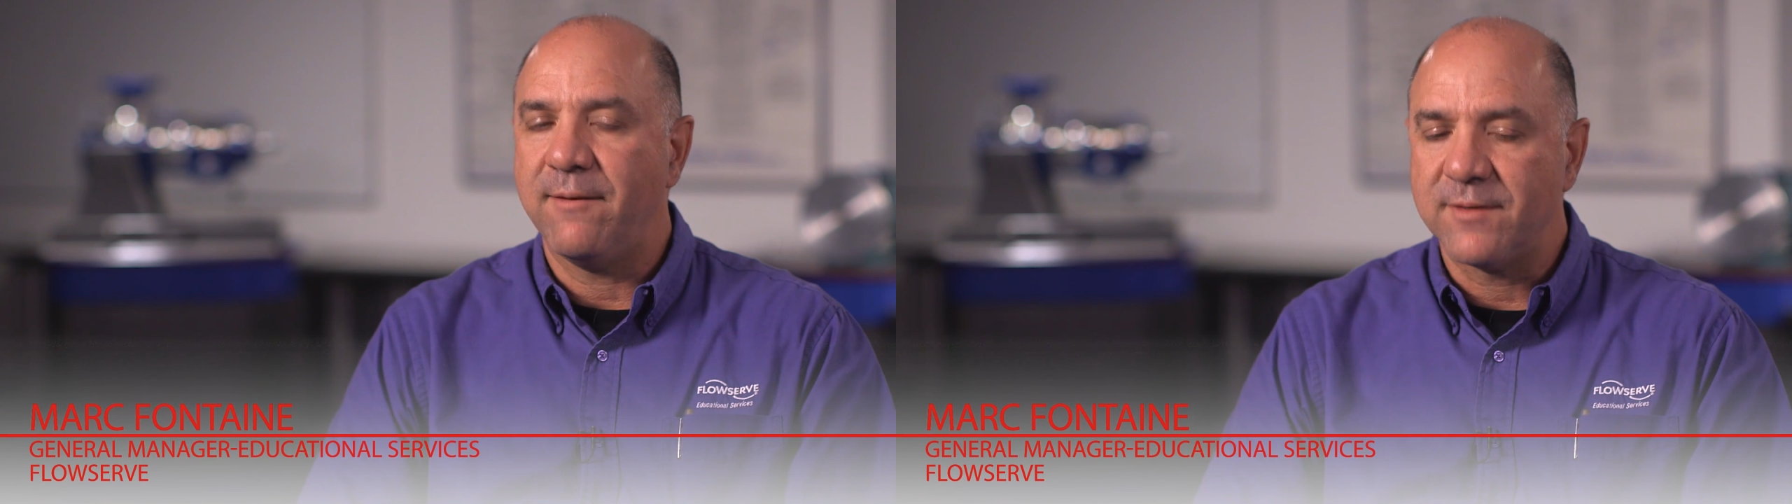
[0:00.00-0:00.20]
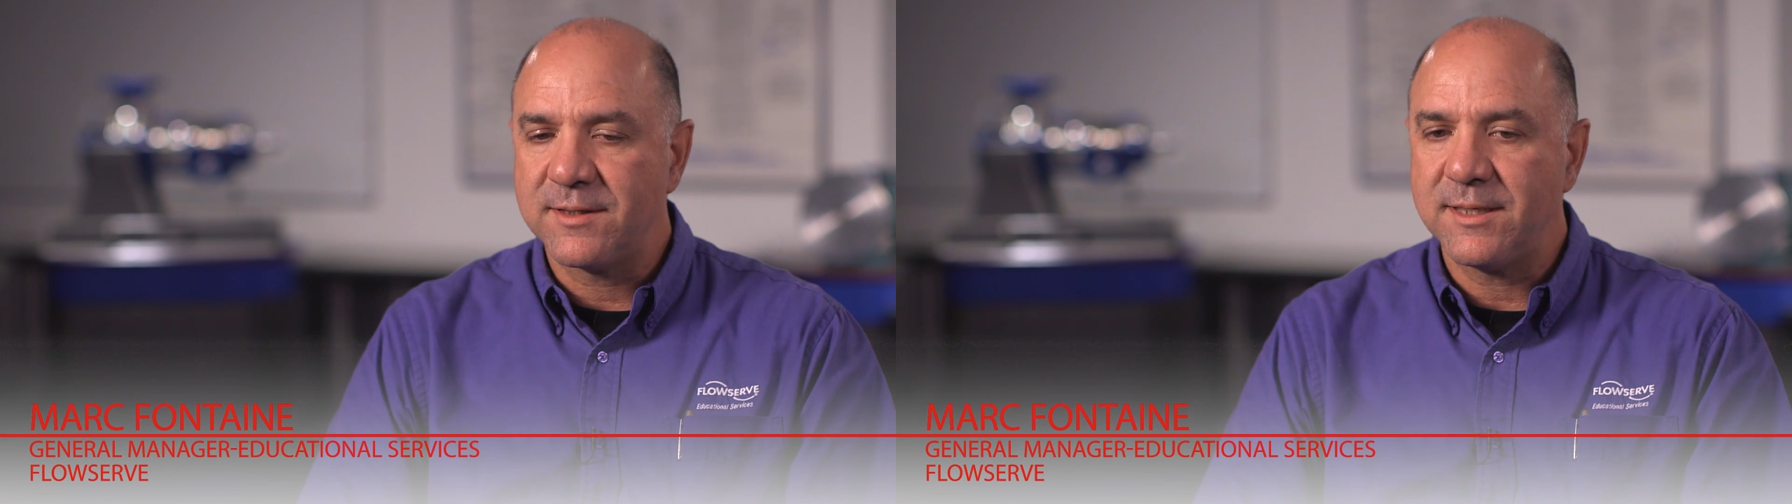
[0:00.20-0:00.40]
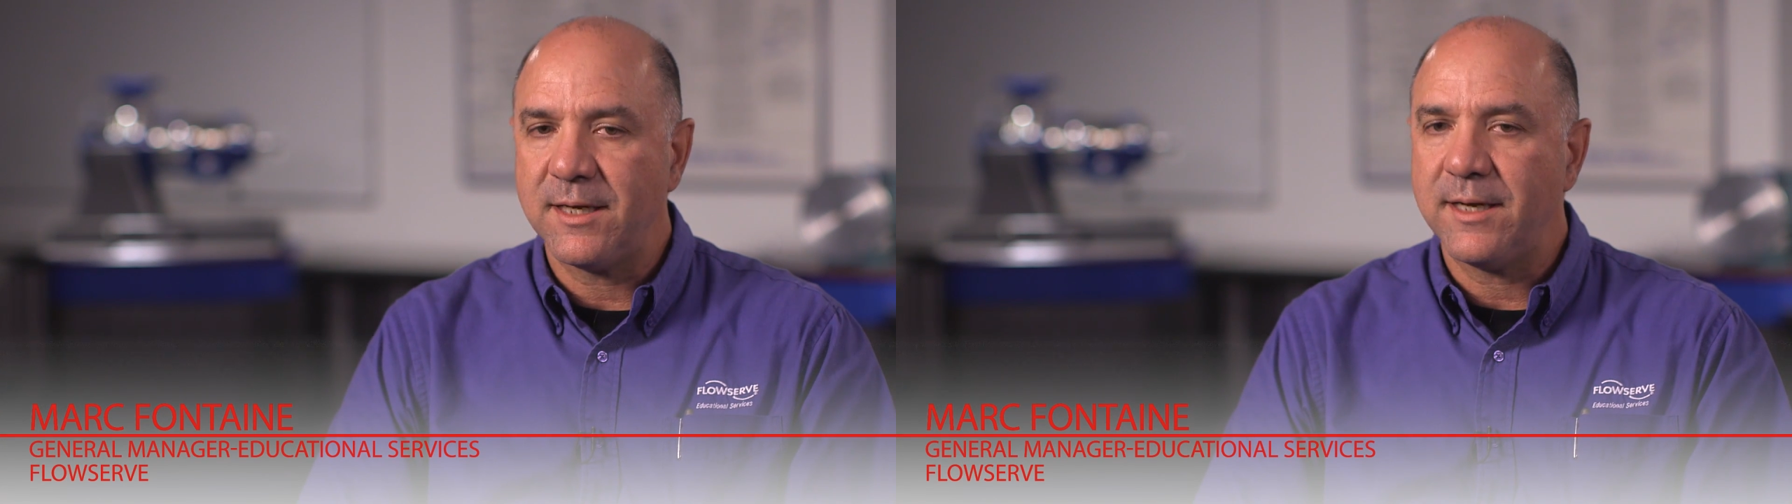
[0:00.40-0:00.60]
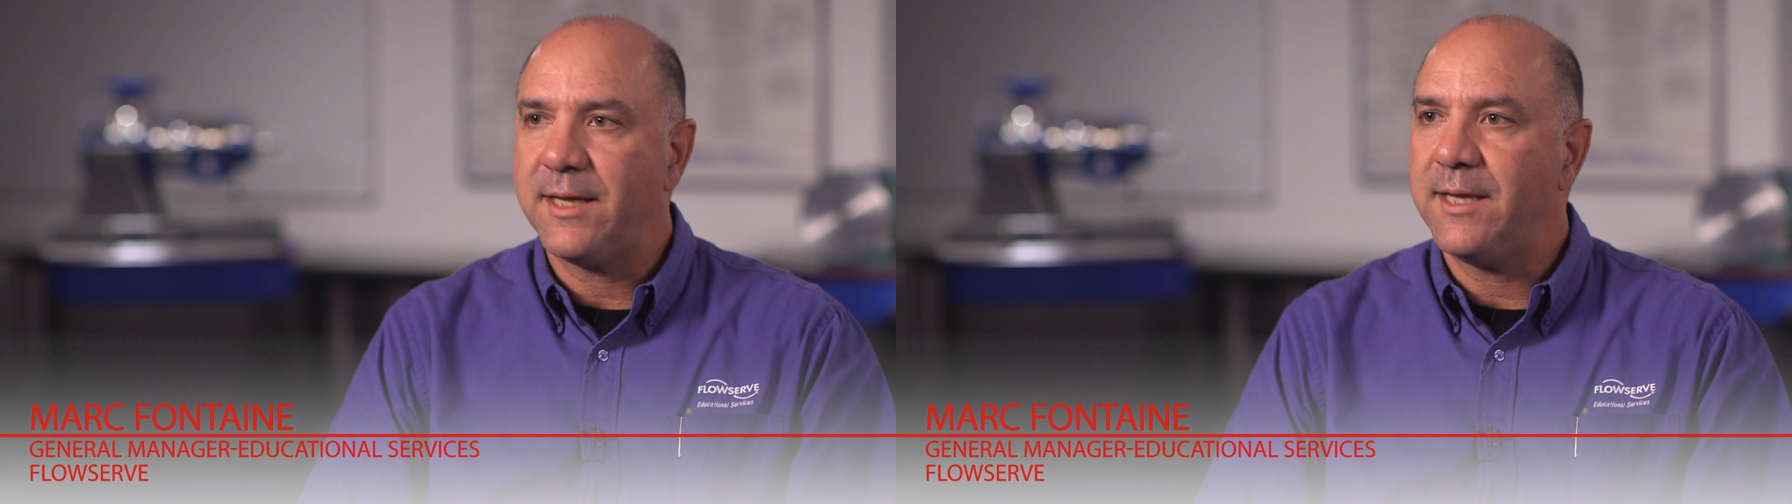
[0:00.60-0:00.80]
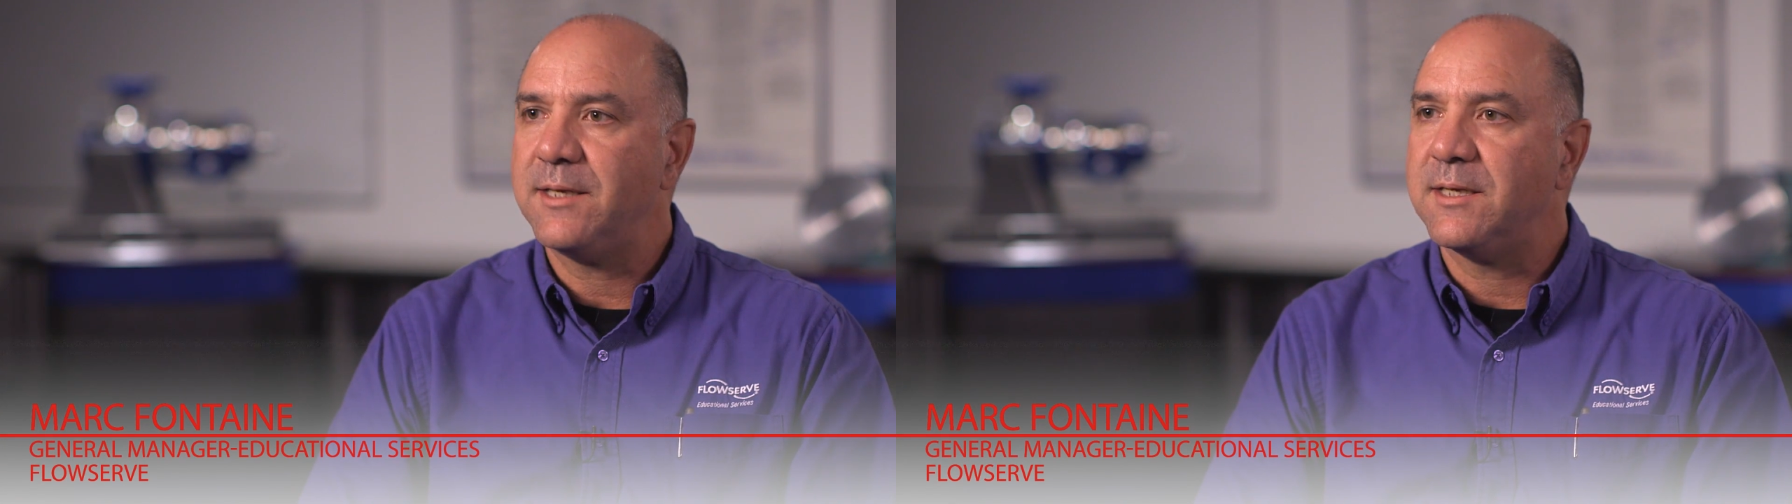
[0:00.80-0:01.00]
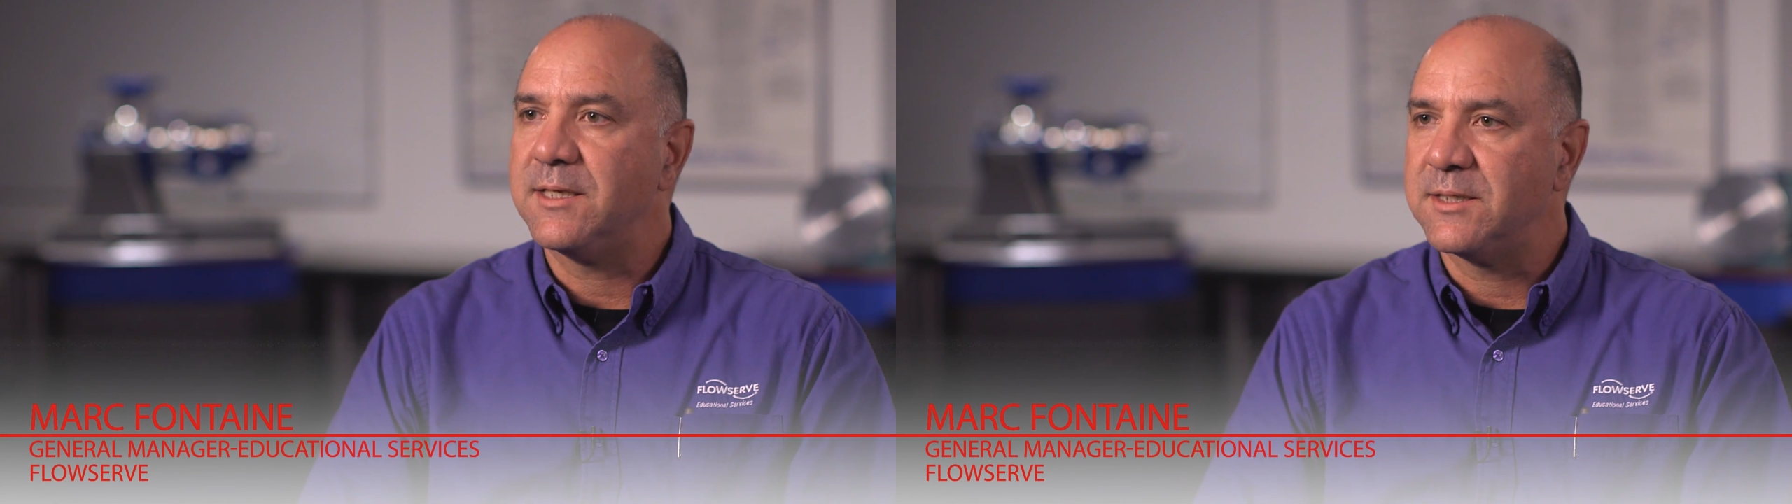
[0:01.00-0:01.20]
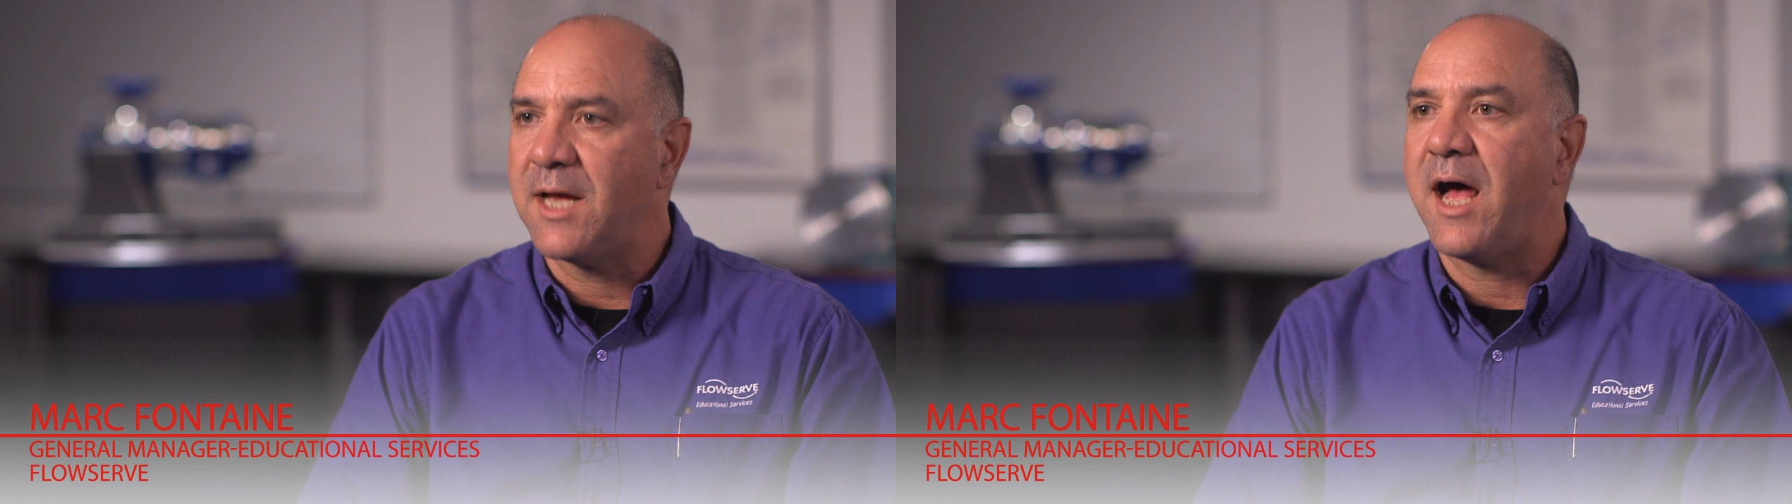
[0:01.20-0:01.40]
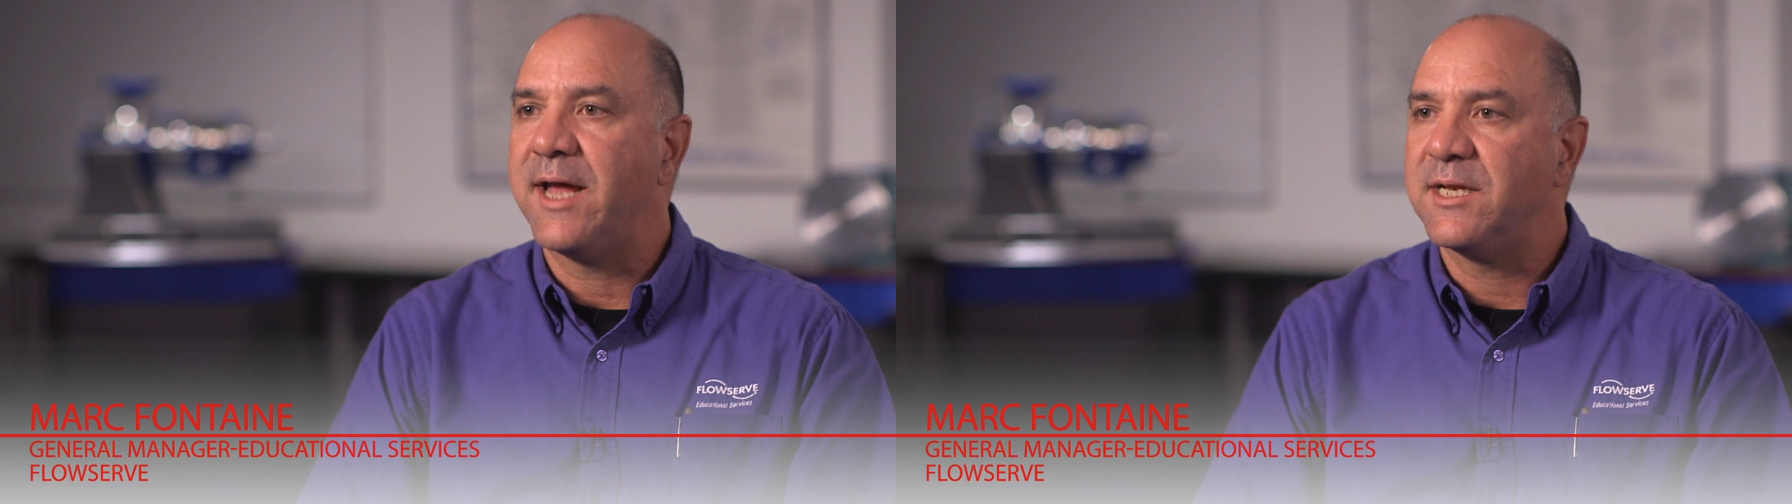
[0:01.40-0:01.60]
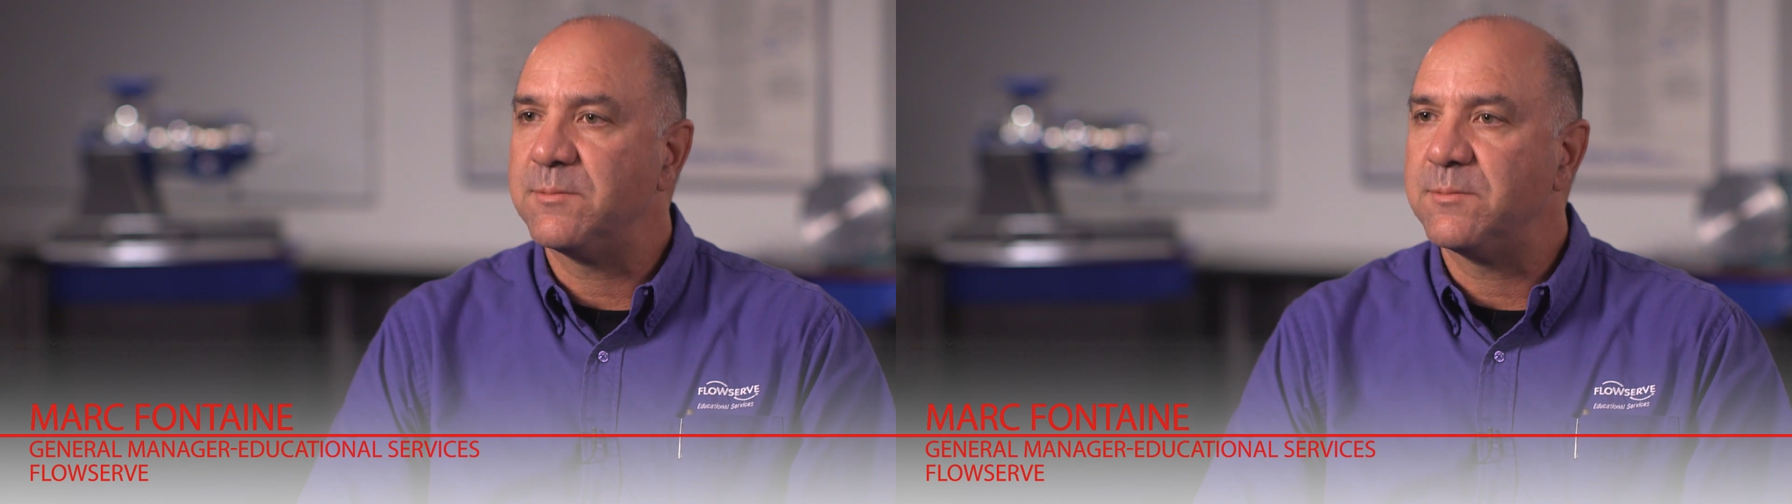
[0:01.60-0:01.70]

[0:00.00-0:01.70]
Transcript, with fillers: facility designed